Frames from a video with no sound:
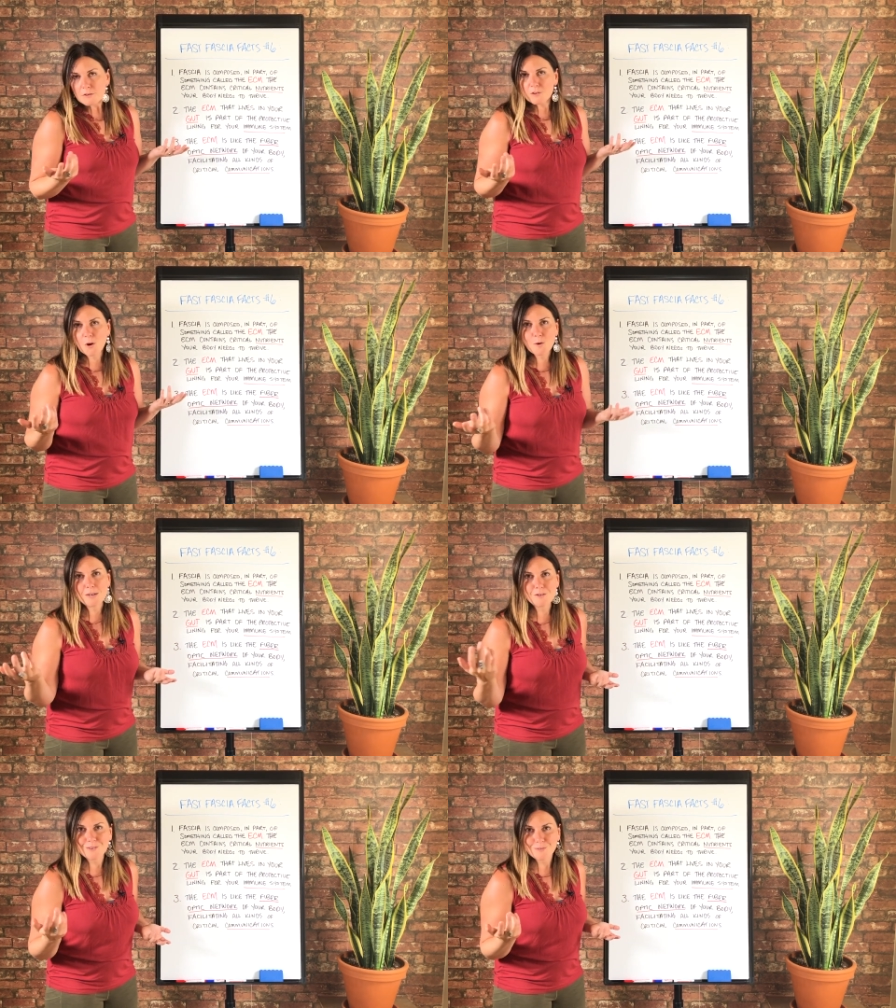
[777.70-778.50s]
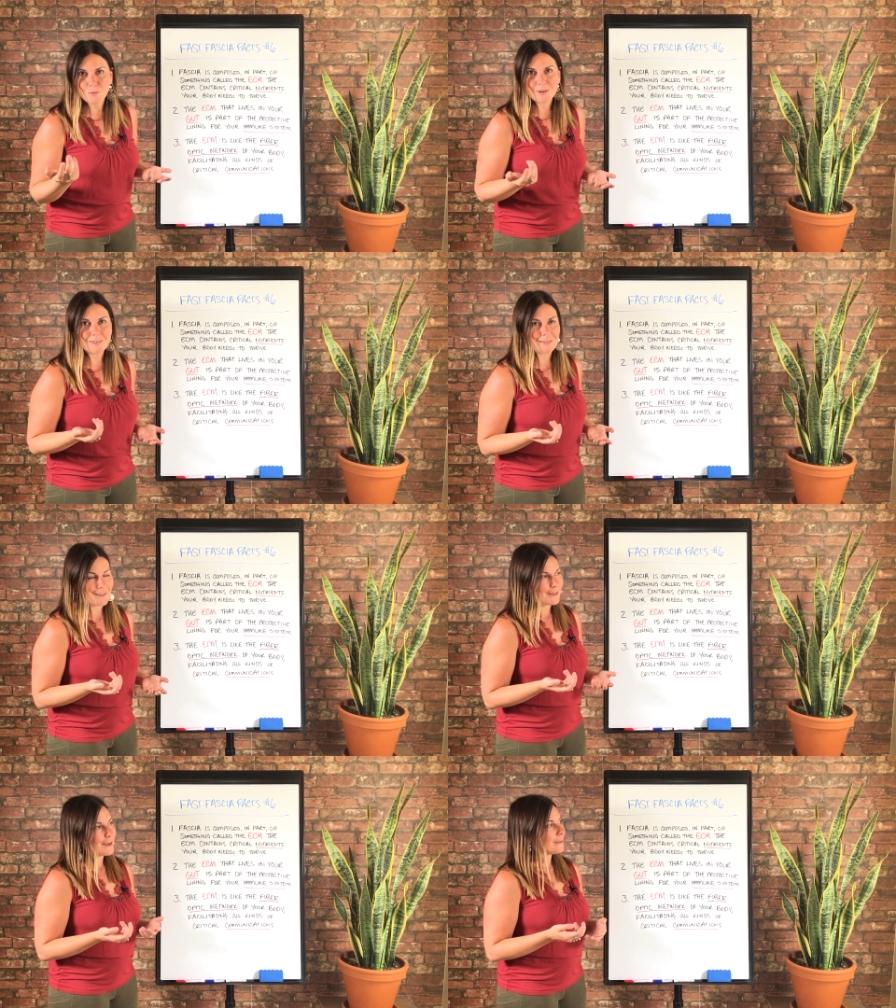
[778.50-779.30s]
so I just want to
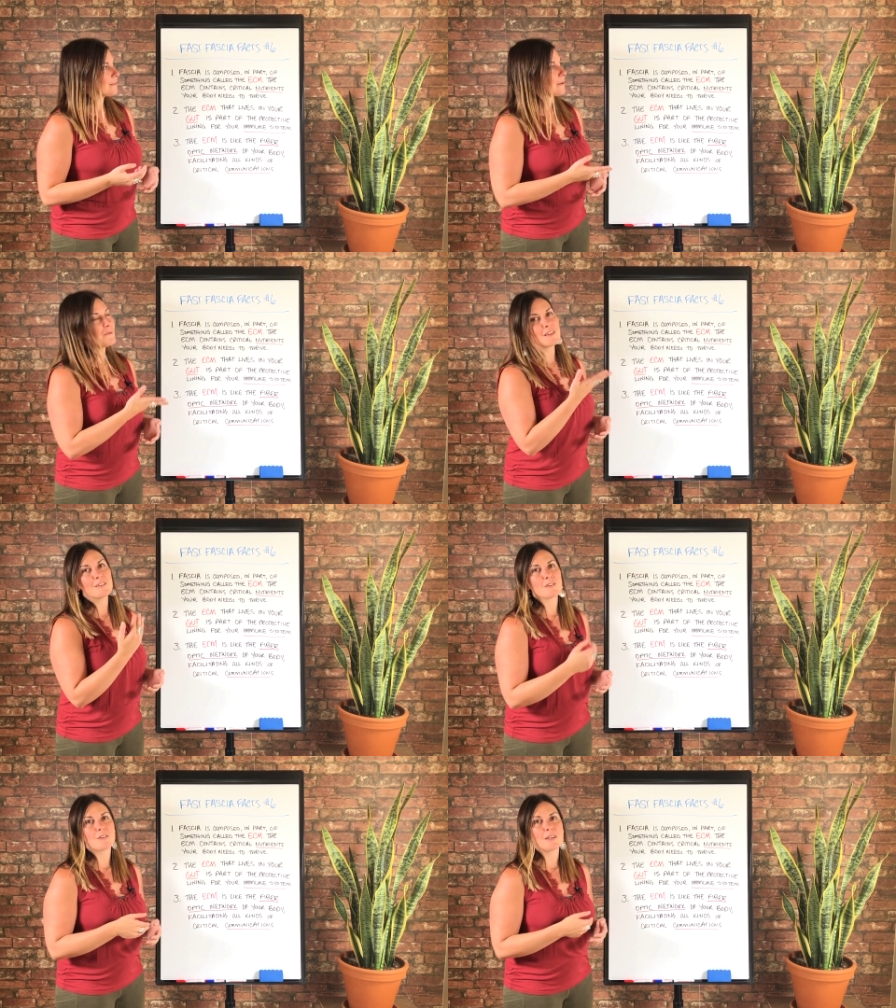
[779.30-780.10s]
say that some of these are